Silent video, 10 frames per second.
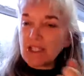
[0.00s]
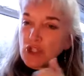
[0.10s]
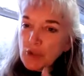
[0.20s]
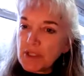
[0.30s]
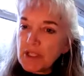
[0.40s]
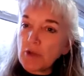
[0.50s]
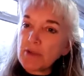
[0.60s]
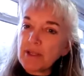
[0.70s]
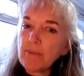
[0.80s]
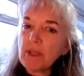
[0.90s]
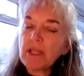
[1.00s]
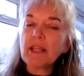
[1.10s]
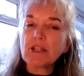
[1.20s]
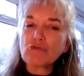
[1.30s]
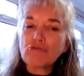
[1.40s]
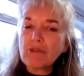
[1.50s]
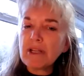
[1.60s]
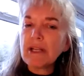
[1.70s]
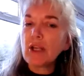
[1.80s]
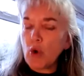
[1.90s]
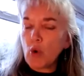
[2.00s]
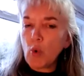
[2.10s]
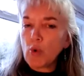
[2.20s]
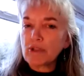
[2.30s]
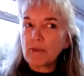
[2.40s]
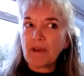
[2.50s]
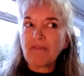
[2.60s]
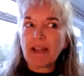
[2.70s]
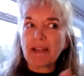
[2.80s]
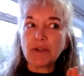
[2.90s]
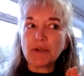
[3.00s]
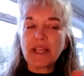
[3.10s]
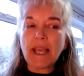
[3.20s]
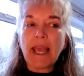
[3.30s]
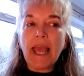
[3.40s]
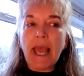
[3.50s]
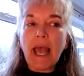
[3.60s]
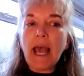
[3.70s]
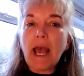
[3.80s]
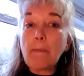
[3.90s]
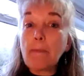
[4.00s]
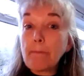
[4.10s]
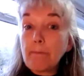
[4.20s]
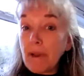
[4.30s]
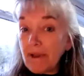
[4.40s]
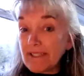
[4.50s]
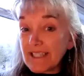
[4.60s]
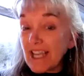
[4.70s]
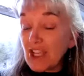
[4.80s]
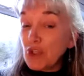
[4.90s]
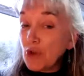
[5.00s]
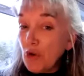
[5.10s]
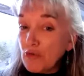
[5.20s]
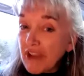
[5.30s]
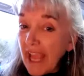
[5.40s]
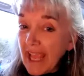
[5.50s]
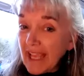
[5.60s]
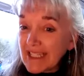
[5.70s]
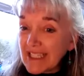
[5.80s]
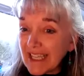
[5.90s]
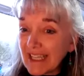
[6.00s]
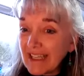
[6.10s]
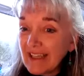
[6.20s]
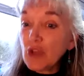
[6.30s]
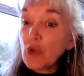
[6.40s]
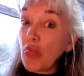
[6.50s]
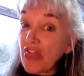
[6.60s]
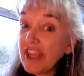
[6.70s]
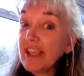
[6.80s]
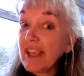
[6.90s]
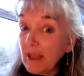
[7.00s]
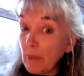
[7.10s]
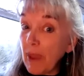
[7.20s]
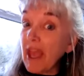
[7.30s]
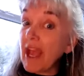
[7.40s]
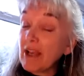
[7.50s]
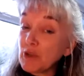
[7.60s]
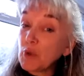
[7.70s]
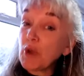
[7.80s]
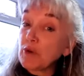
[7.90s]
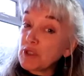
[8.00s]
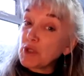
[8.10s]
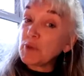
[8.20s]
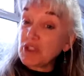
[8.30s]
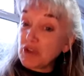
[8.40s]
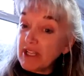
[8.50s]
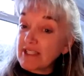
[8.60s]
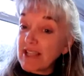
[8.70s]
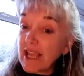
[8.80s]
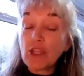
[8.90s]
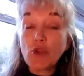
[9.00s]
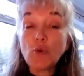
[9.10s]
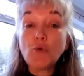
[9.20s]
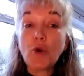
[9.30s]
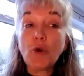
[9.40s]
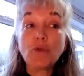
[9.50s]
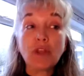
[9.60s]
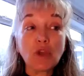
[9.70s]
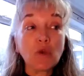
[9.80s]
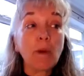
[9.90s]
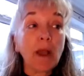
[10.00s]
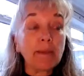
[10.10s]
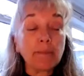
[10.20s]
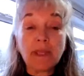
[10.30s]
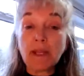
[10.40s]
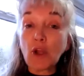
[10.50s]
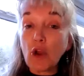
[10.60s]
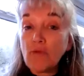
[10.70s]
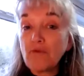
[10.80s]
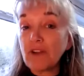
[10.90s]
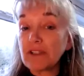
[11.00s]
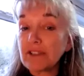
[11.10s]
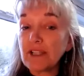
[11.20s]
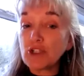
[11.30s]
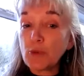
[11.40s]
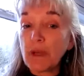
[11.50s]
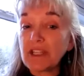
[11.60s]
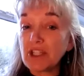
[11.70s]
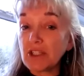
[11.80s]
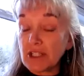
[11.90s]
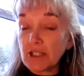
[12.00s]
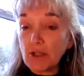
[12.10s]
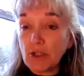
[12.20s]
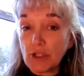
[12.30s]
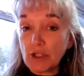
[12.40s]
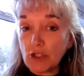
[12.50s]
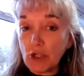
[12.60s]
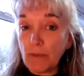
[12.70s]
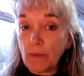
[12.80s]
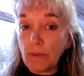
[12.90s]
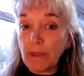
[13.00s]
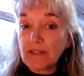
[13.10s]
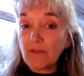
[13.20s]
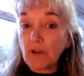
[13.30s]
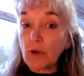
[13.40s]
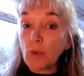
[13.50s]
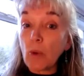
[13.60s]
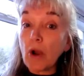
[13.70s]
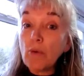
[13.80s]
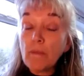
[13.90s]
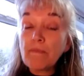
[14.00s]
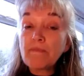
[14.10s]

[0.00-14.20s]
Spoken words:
issues, you know, something that's really core to my values. But you're not reacting, you're thinking about how you're going to address that. You know that you might be in a conflict situation that's going to disturb your peace for a little while,